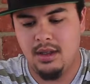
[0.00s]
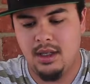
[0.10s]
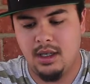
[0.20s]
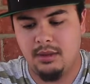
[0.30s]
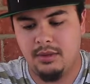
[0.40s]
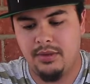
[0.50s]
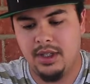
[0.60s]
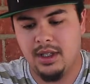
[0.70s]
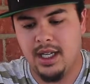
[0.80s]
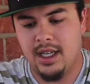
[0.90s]
and I'll
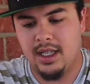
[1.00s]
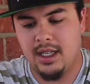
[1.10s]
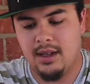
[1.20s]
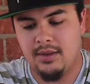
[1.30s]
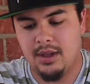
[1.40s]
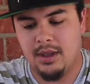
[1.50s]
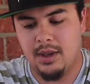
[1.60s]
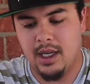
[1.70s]
reveal that again for you